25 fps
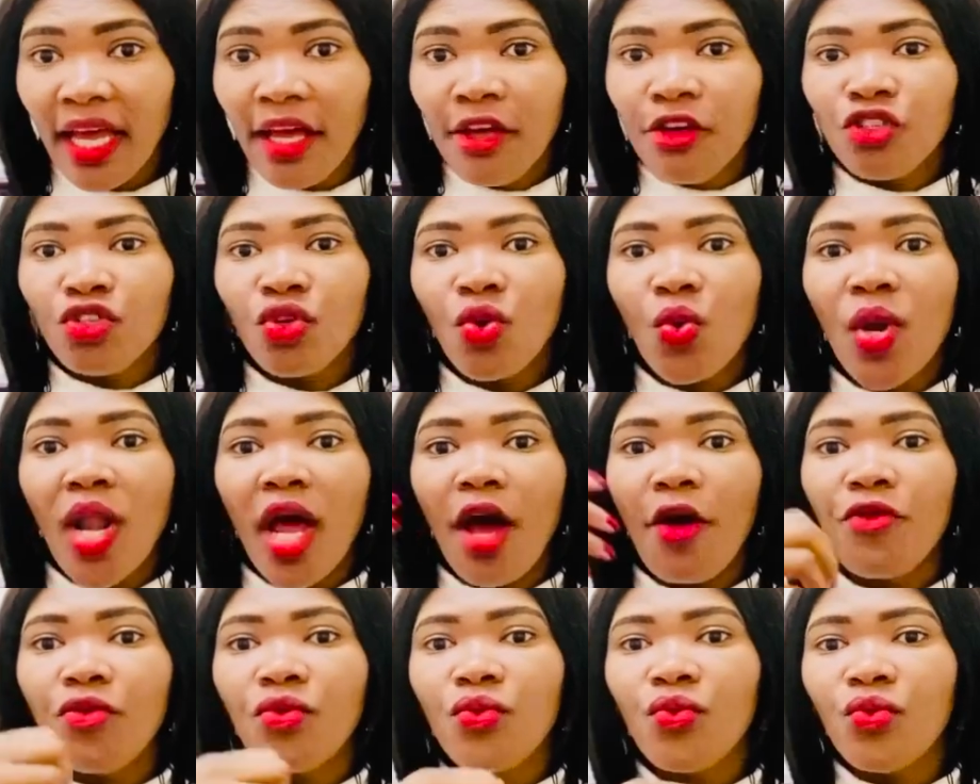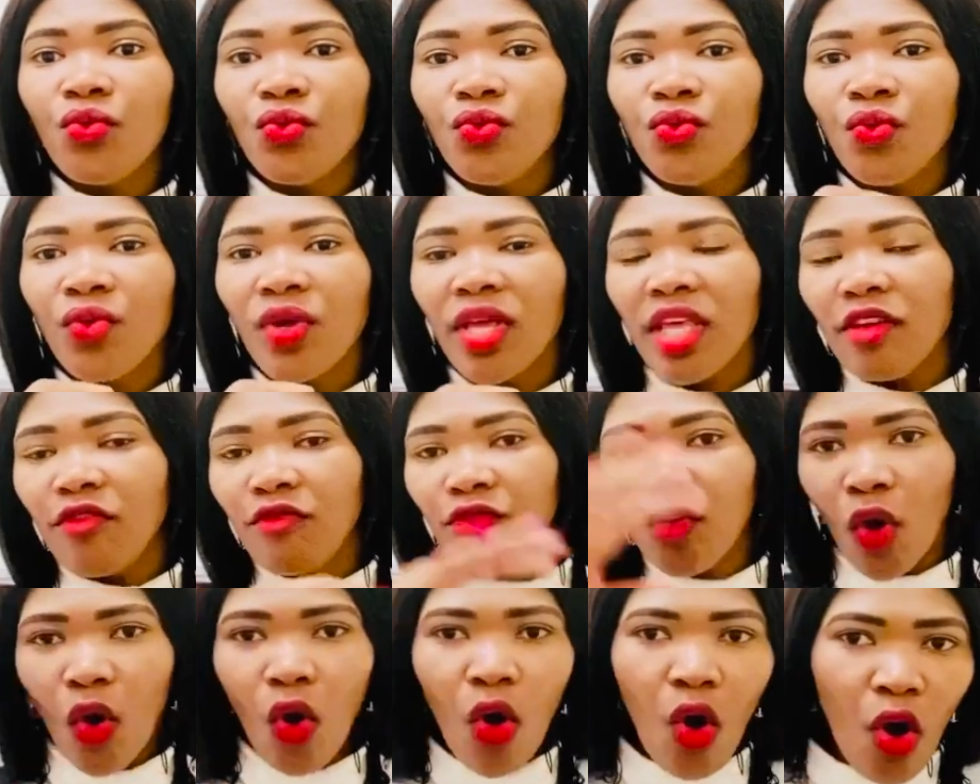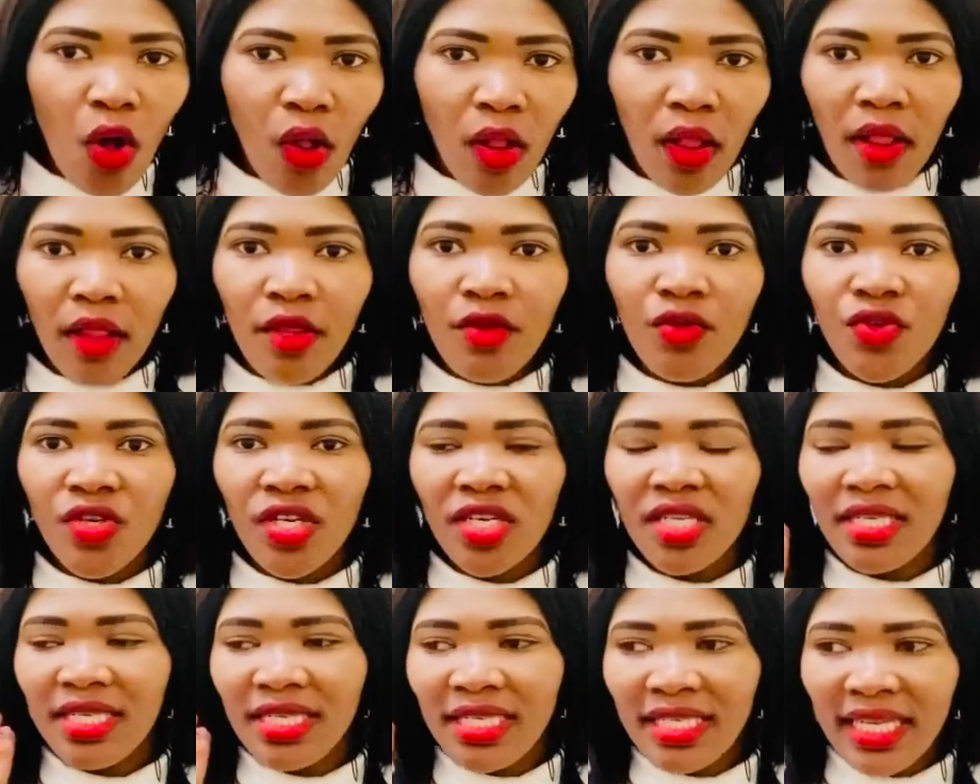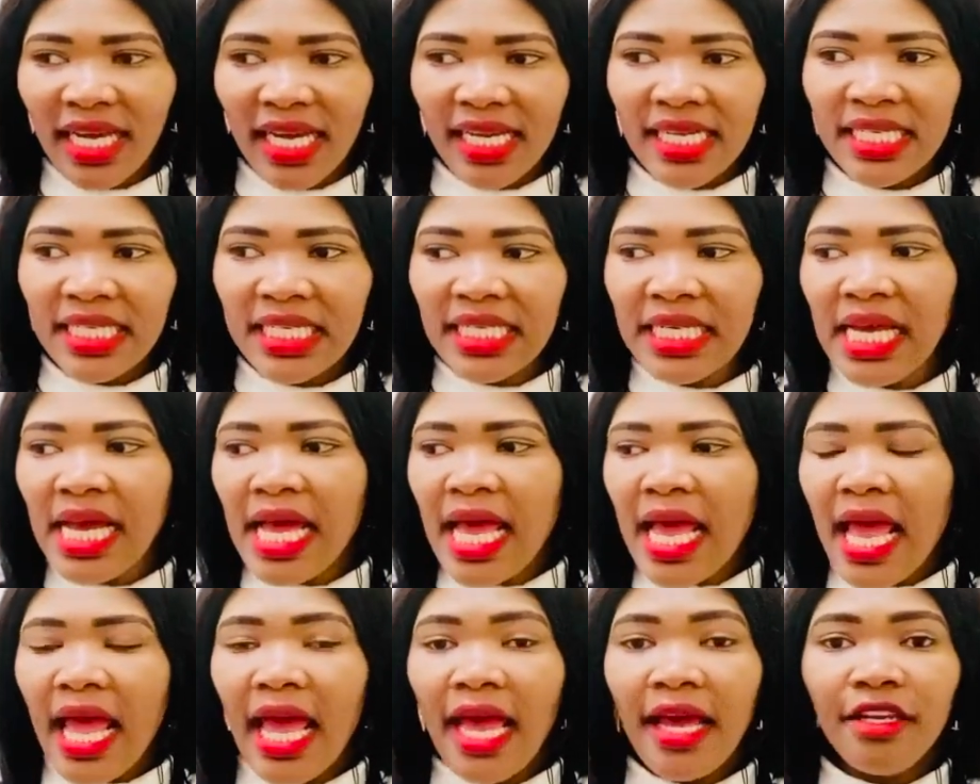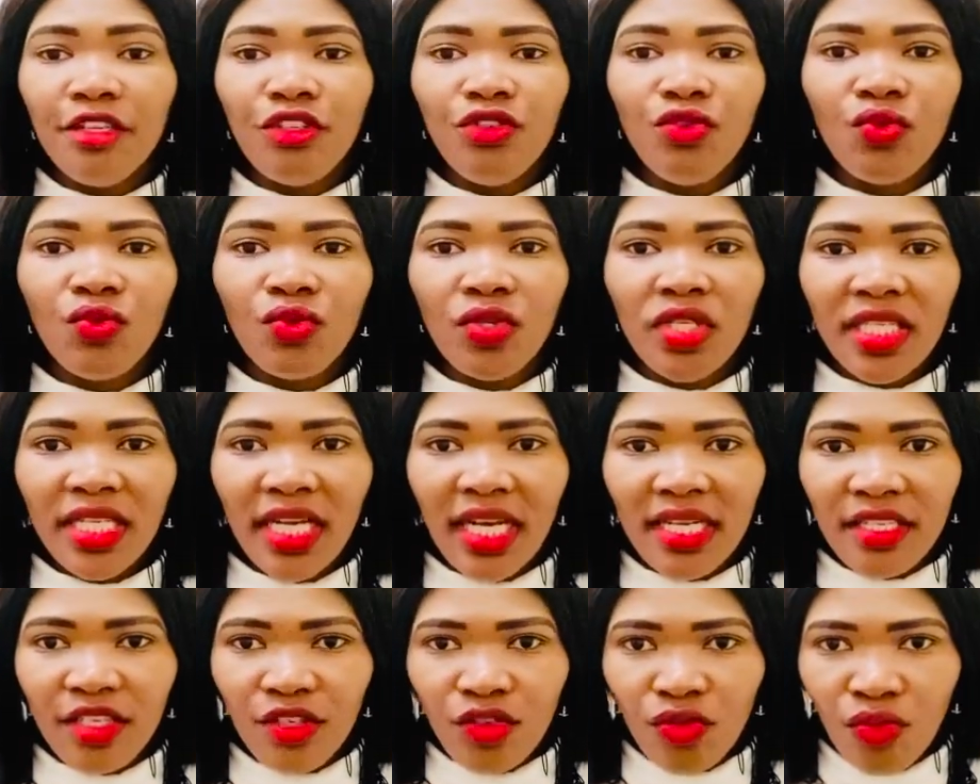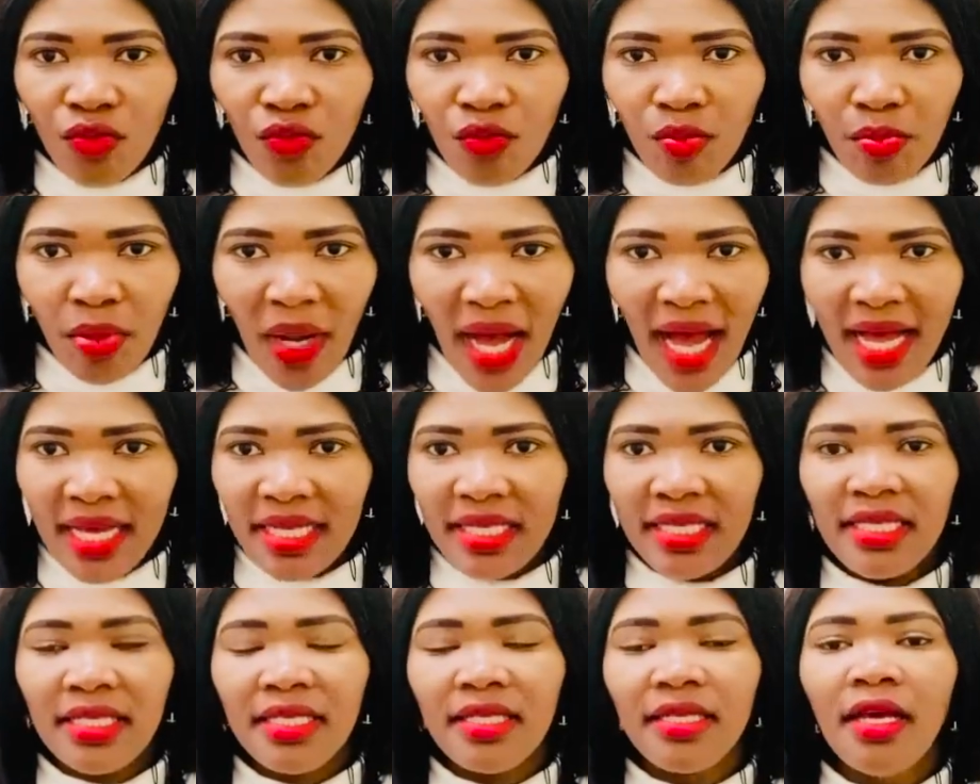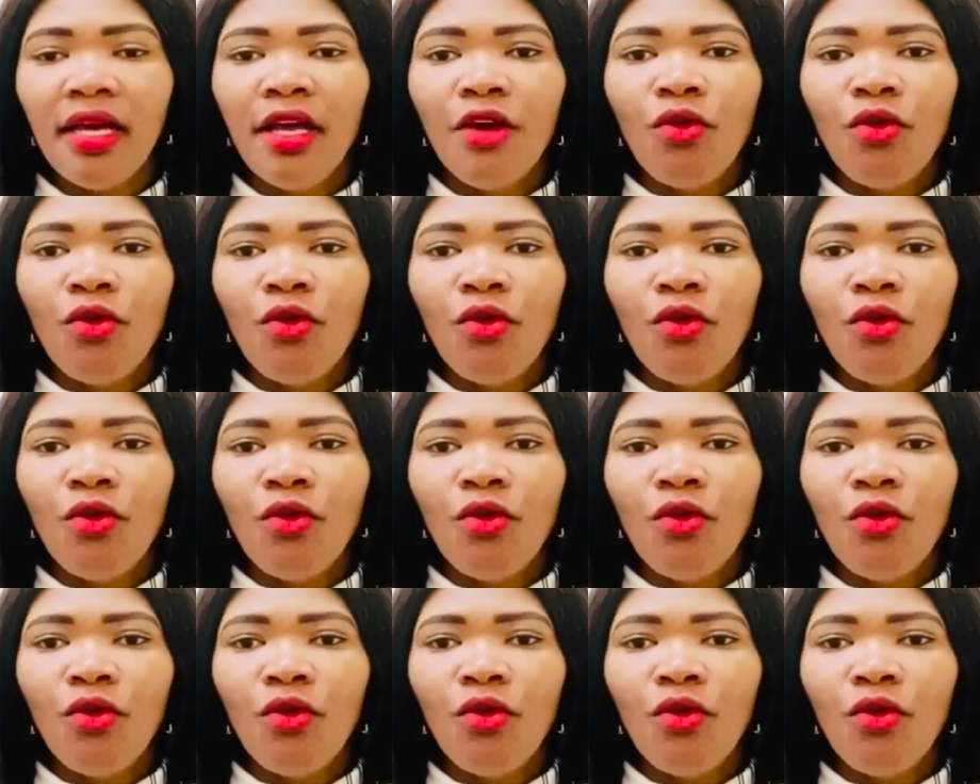So now you give your all, you just study, and you study to pass.